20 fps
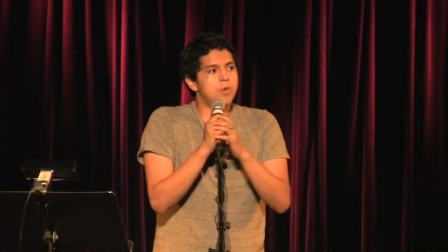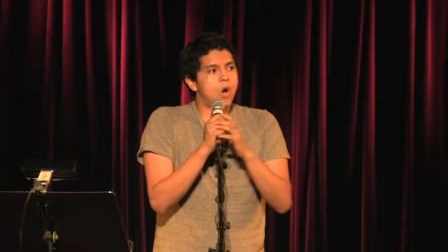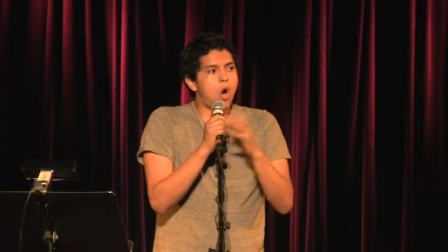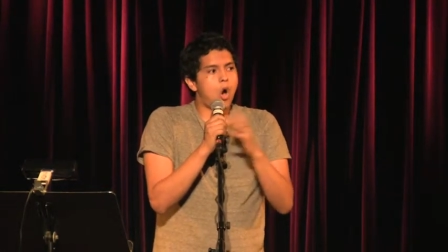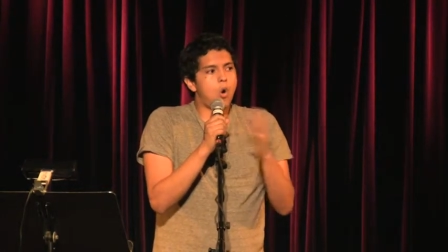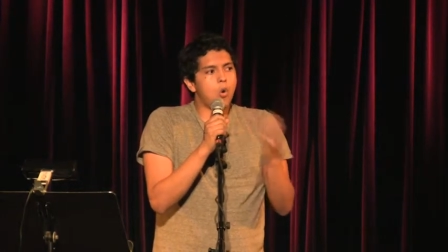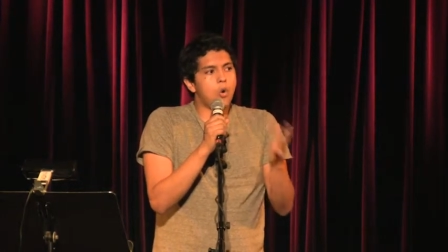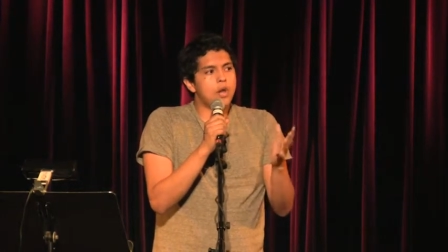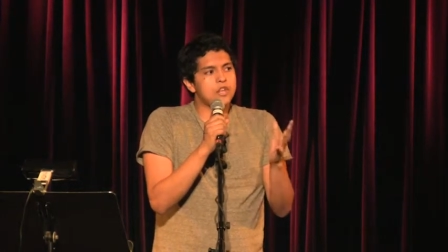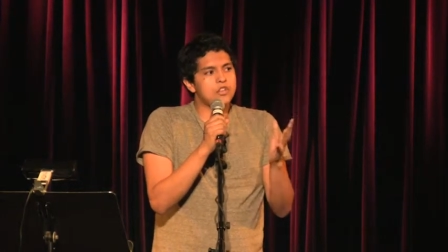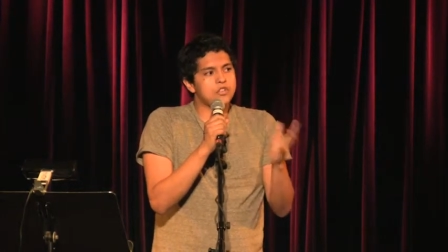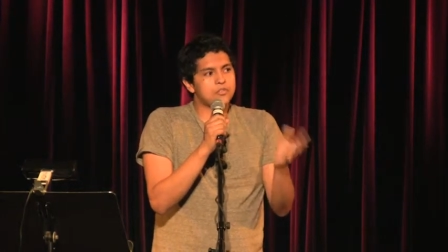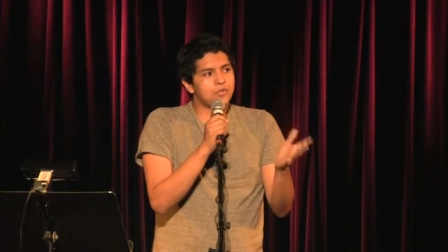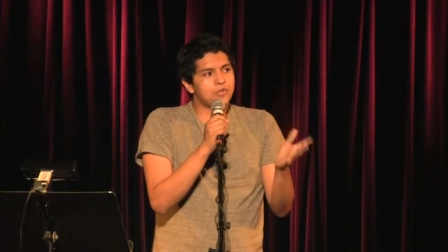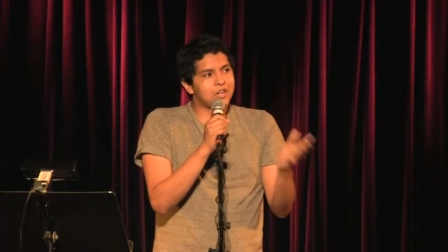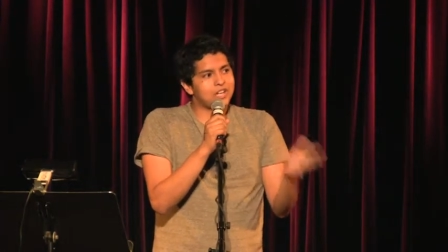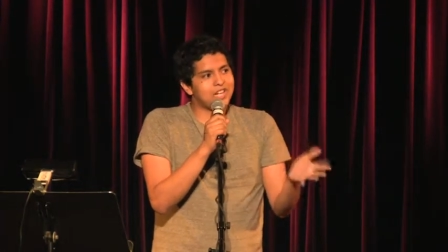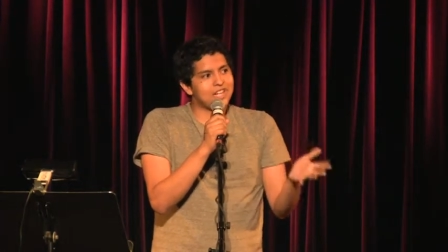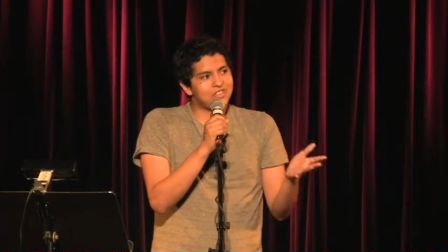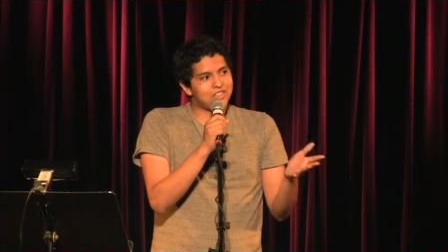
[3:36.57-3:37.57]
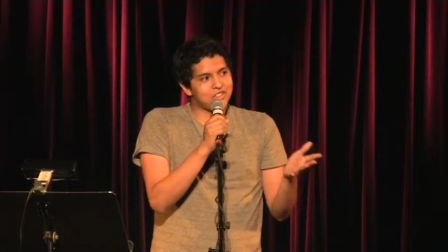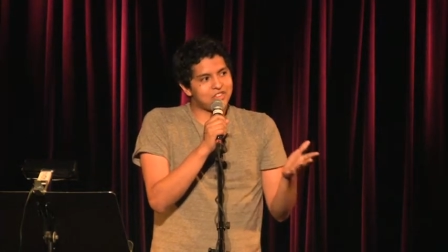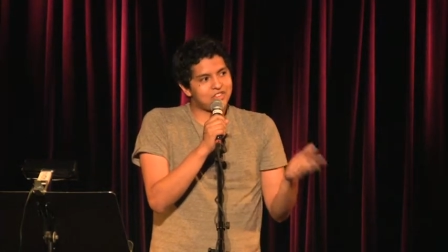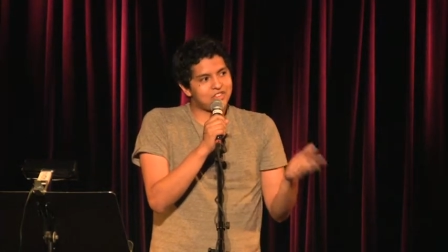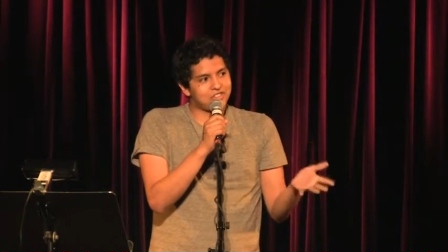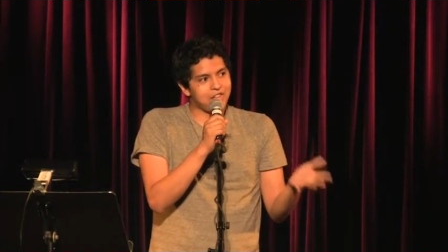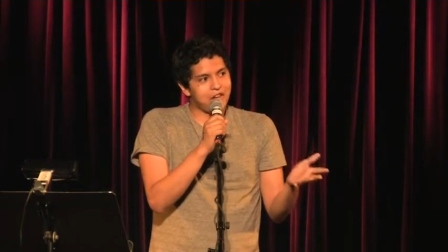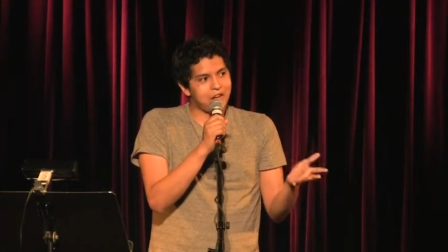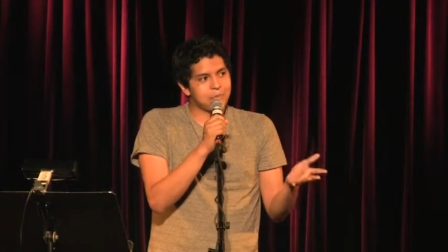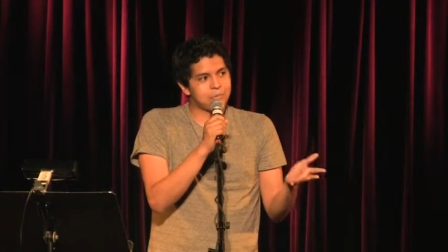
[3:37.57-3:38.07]
always forget the
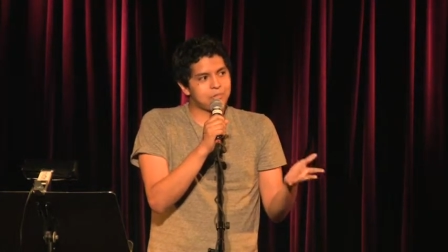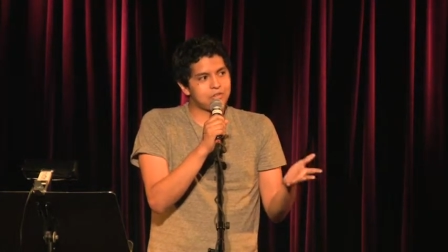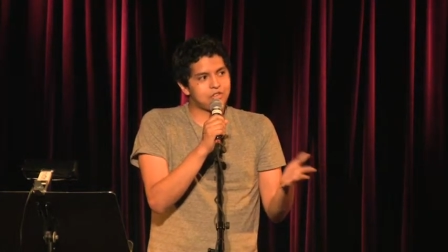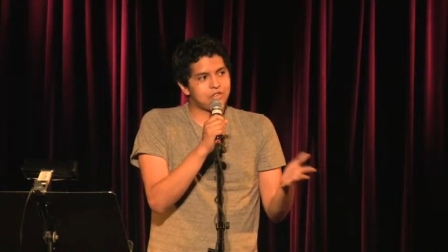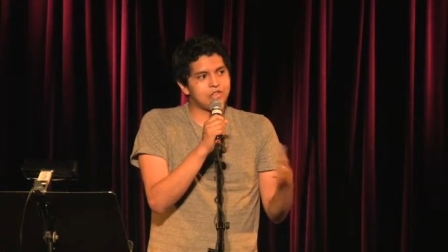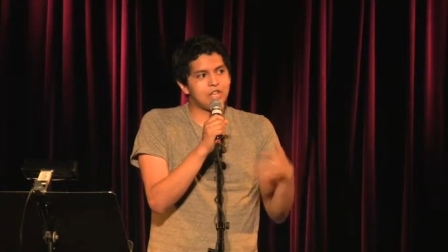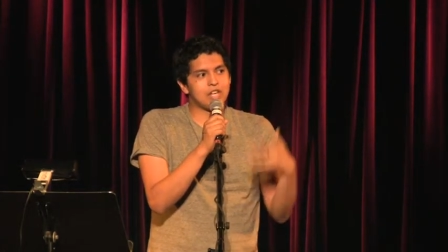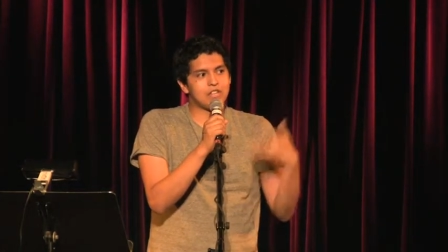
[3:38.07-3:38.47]
steps.